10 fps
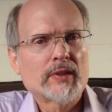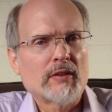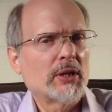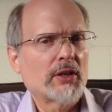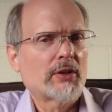
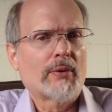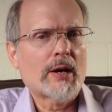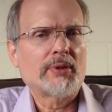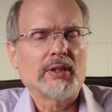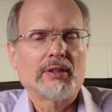They've been
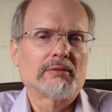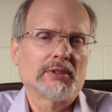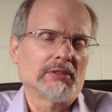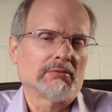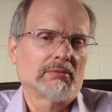interrupted.
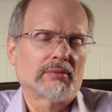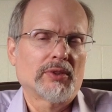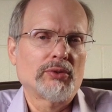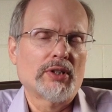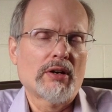And
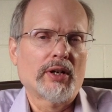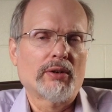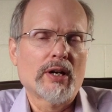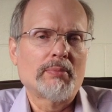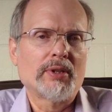who dare
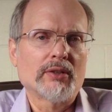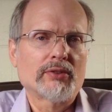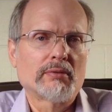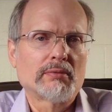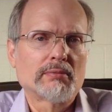interrupt
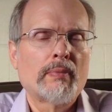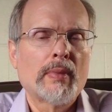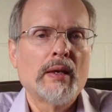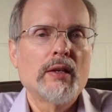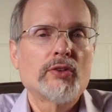us?
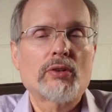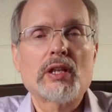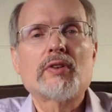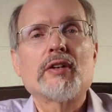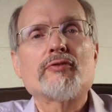So
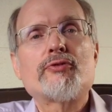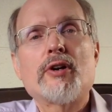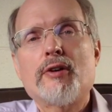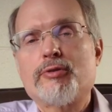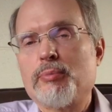they've gone
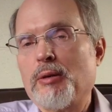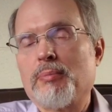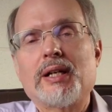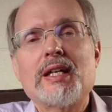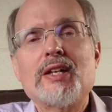far from him,
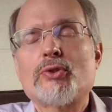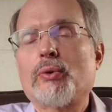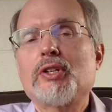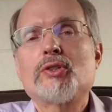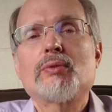but he's
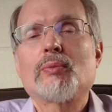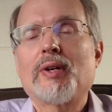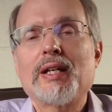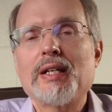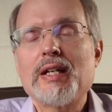only doing
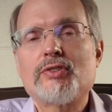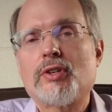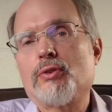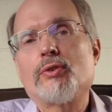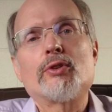what he needs
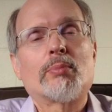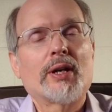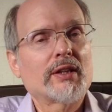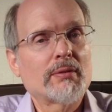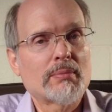to do to
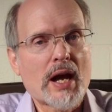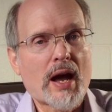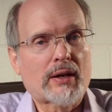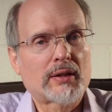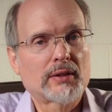bring them
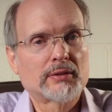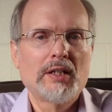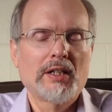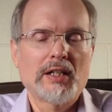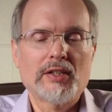back.
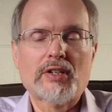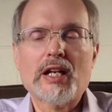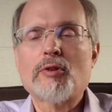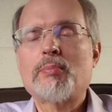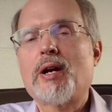It's
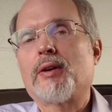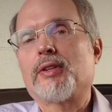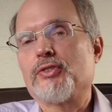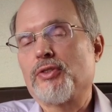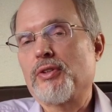kind of apparent
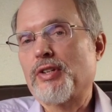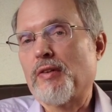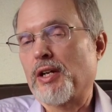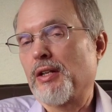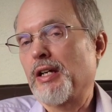that Judah is
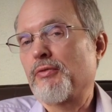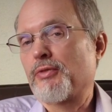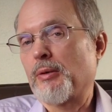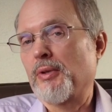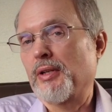having a lot of
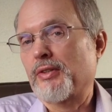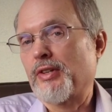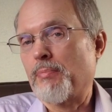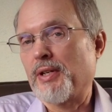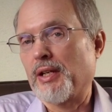trouble
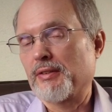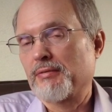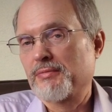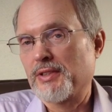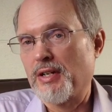accepting
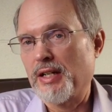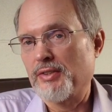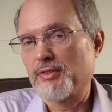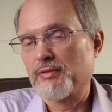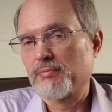
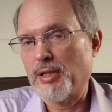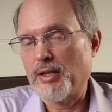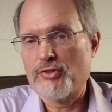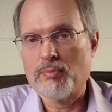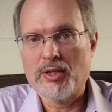God's
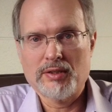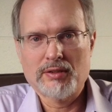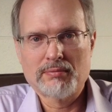punishment.